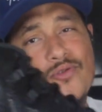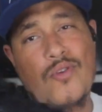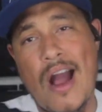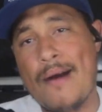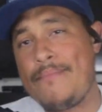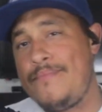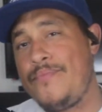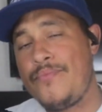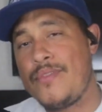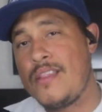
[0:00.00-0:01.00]
Drop?
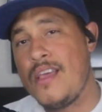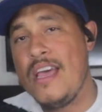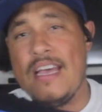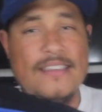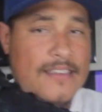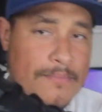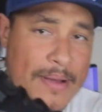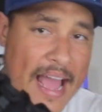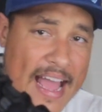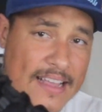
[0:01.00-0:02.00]
Is it a
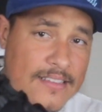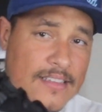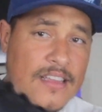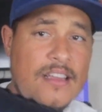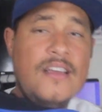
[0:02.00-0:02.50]
pass?